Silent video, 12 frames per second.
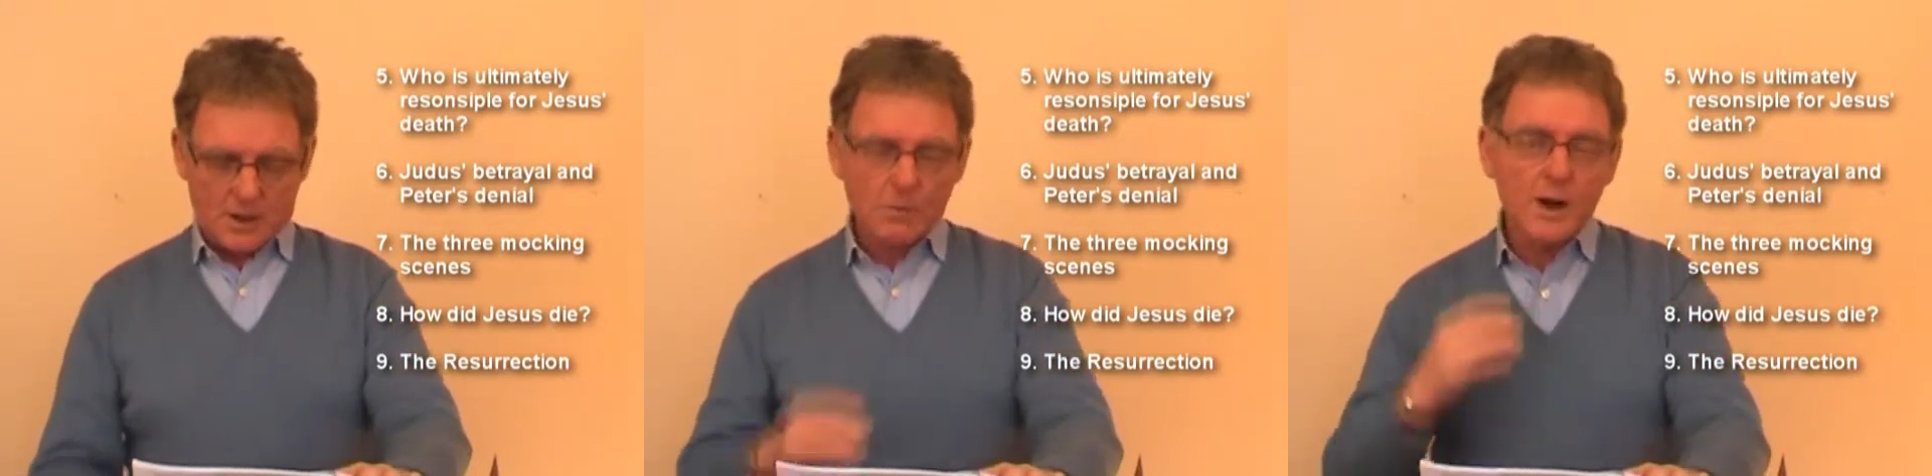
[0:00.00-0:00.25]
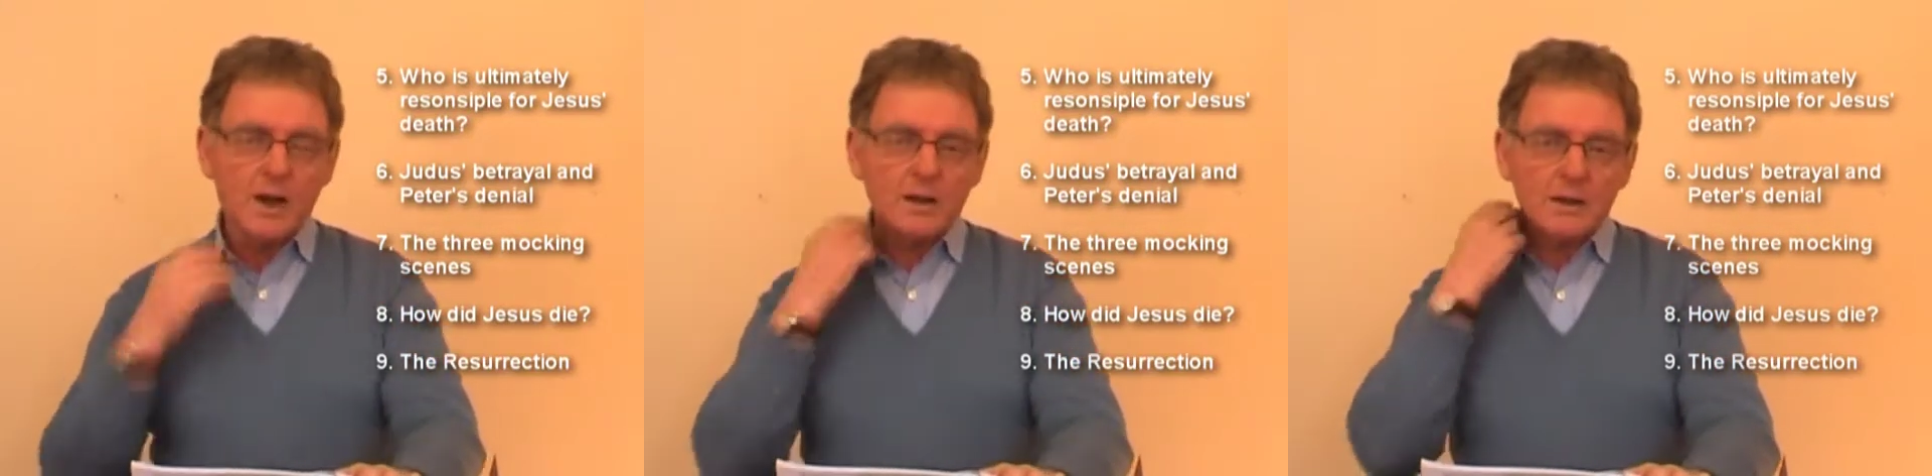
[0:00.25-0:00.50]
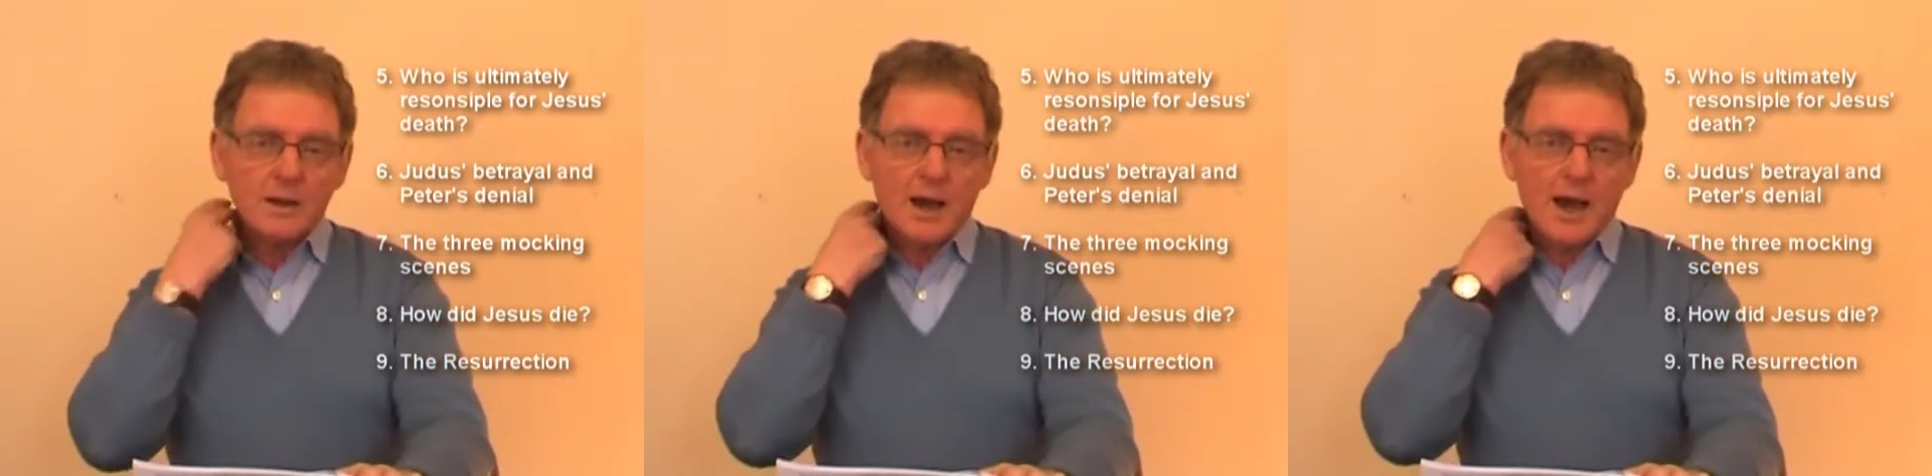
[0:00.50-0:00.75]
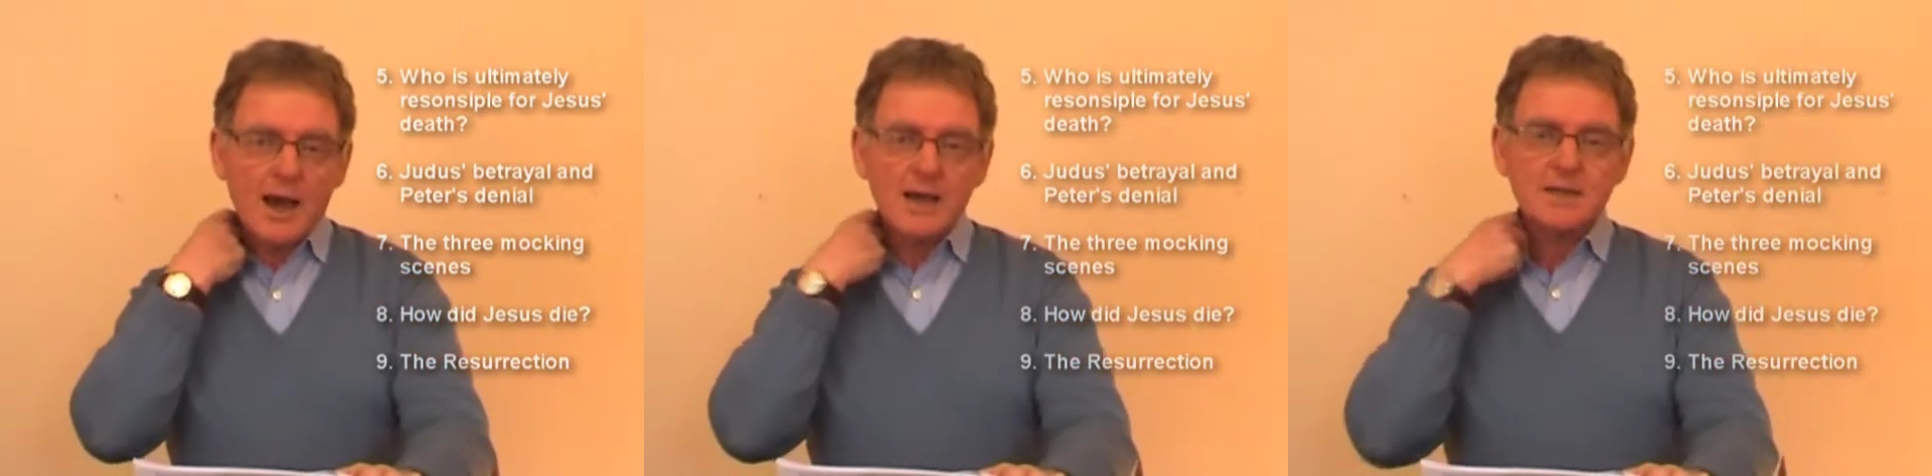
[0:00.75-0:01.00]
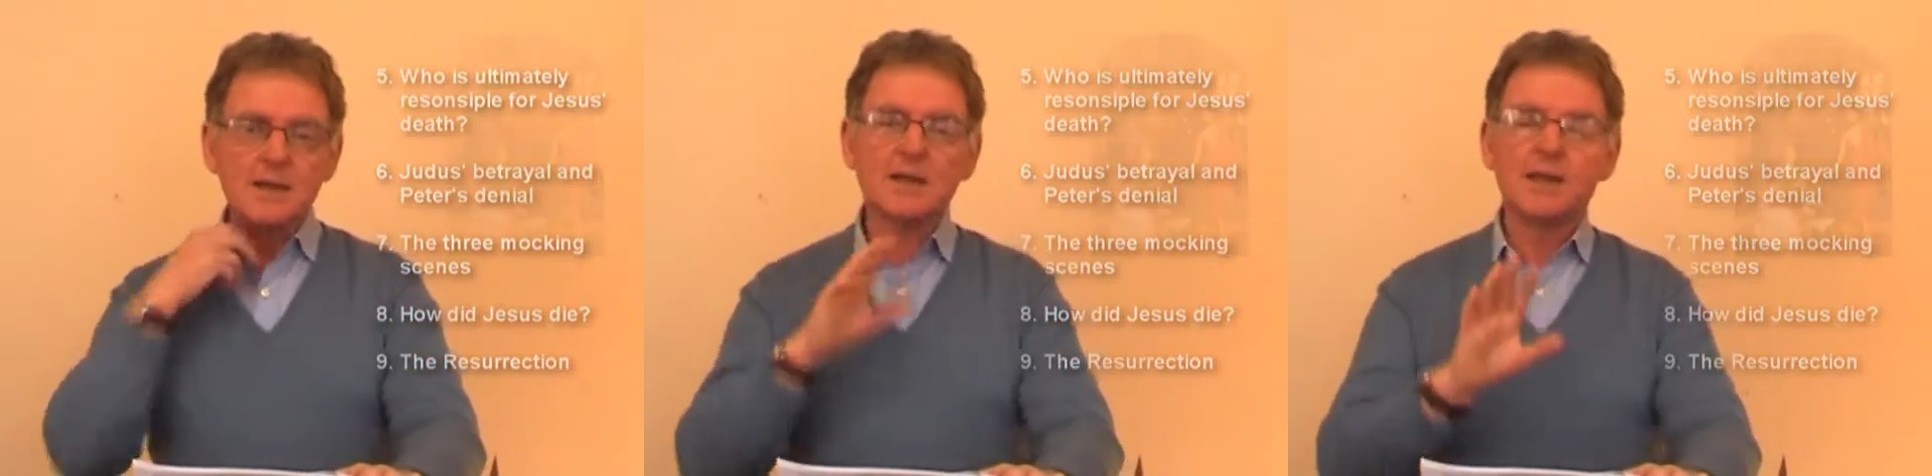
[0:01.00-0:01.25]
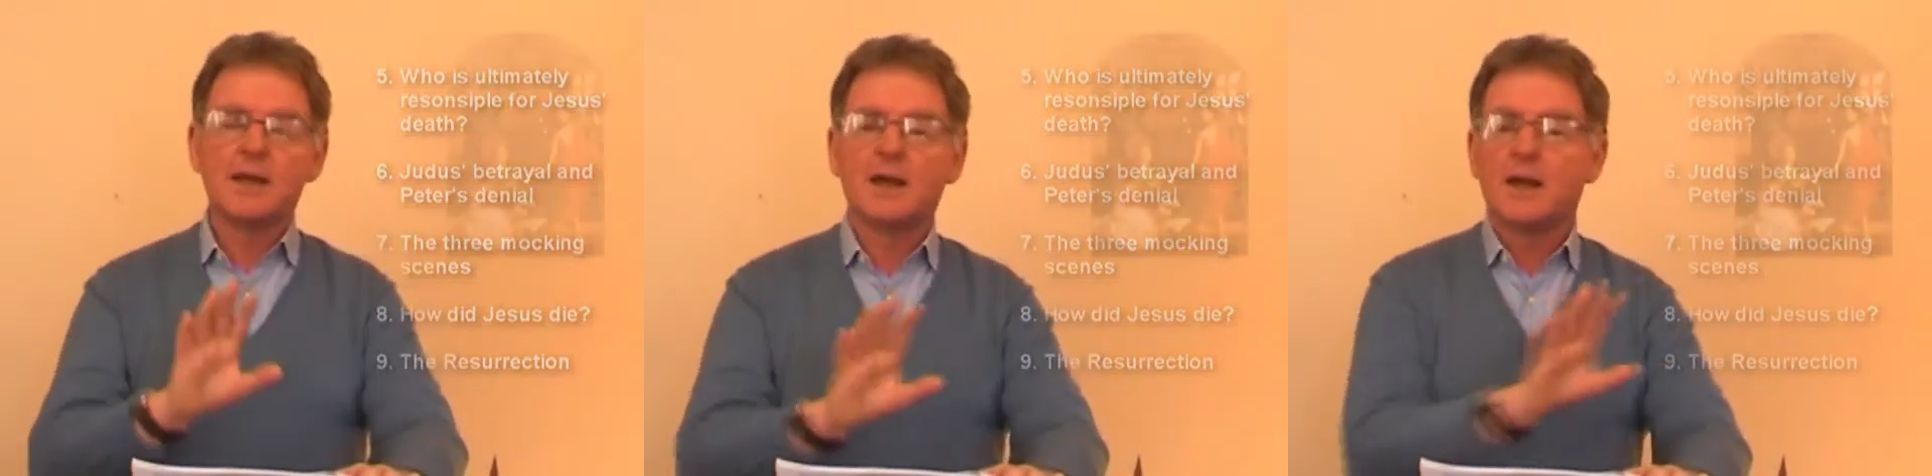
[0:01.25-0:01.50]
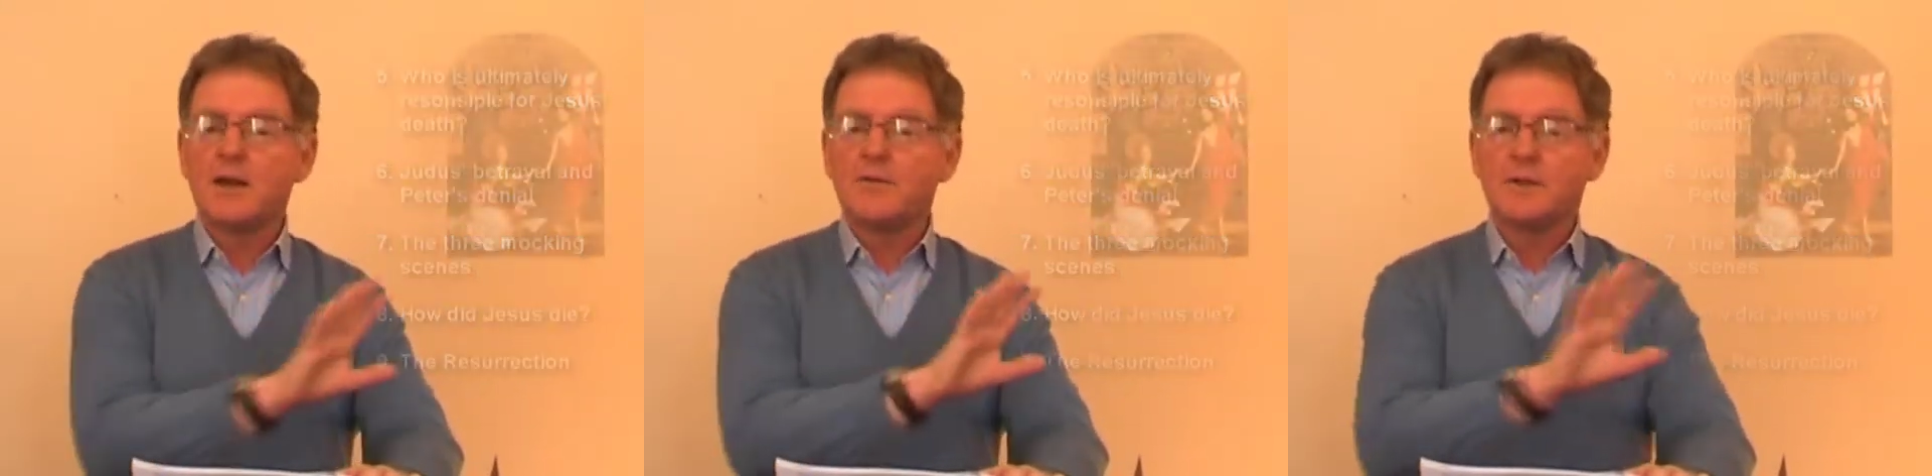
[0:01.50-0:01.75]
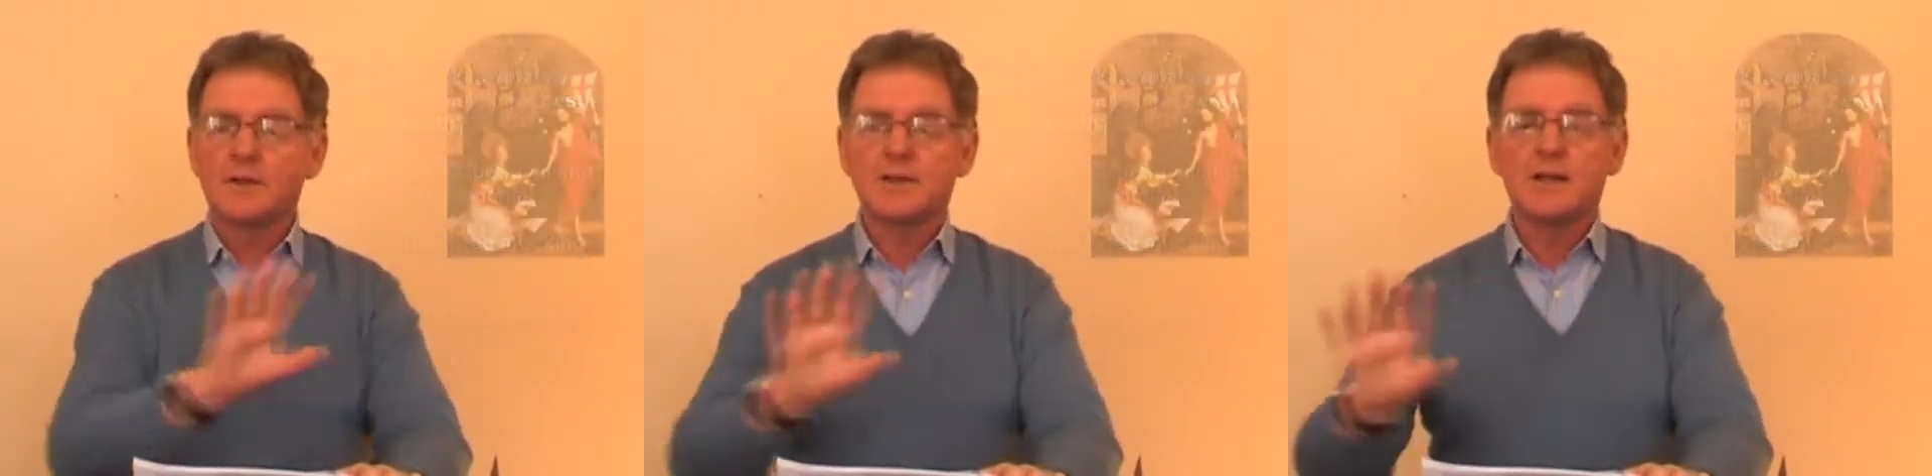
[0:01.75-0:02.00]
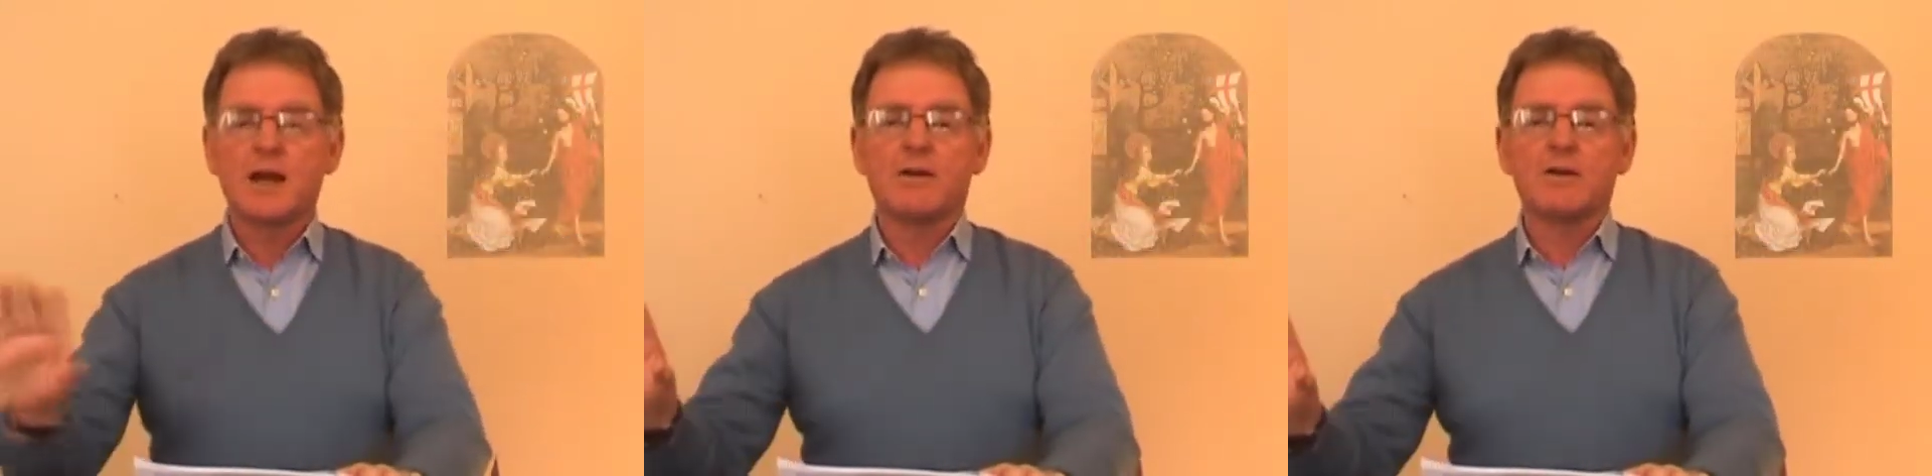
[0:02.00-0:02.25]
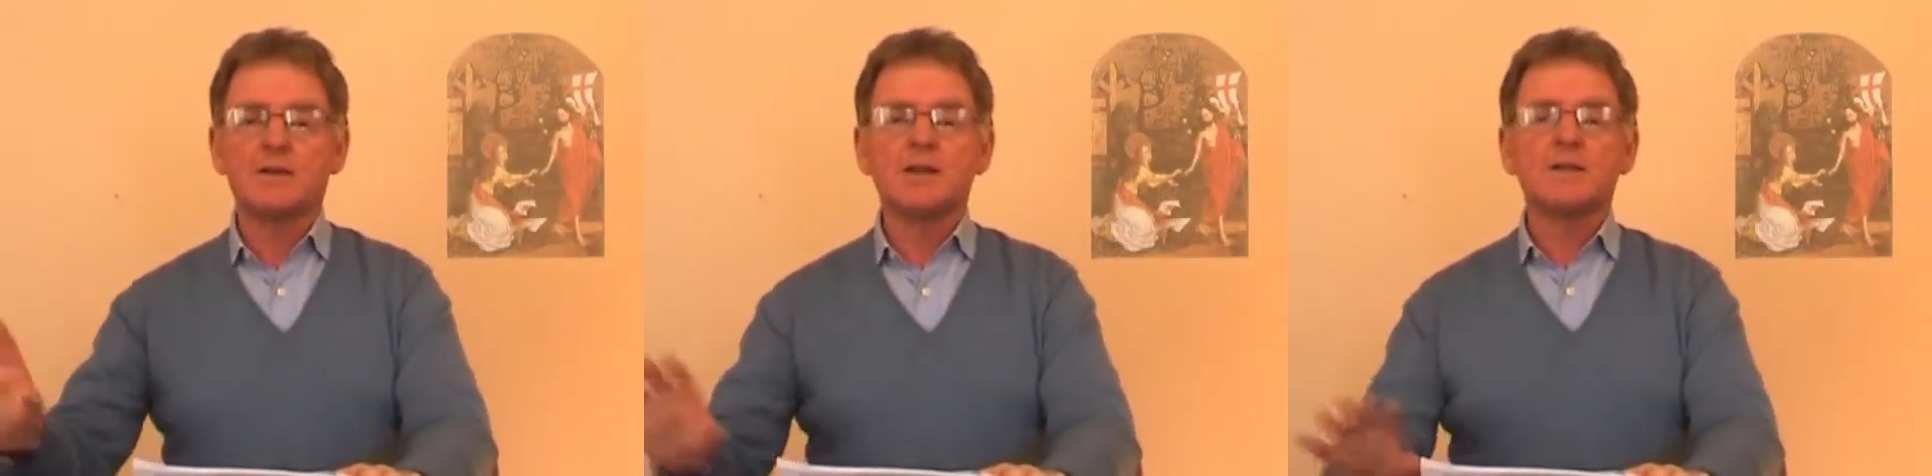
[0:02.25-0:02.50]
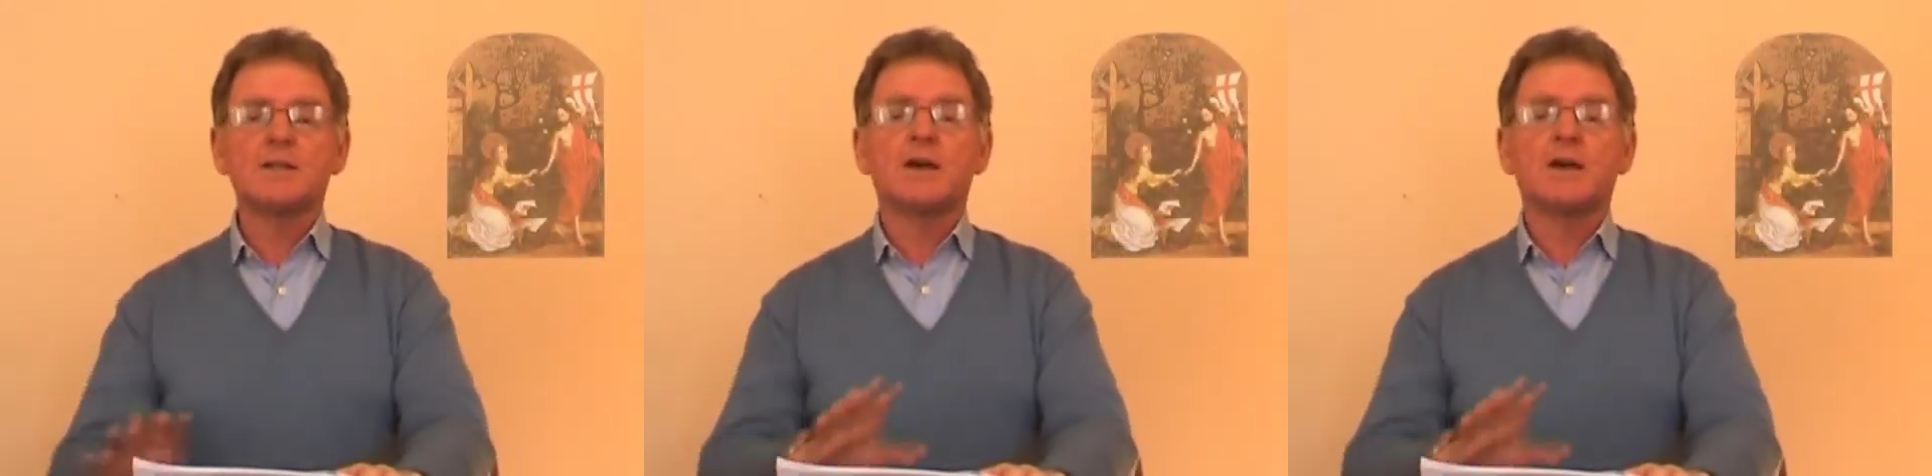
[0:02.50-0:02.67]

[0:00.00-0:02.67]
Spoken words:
Well, as in the infancy narratives,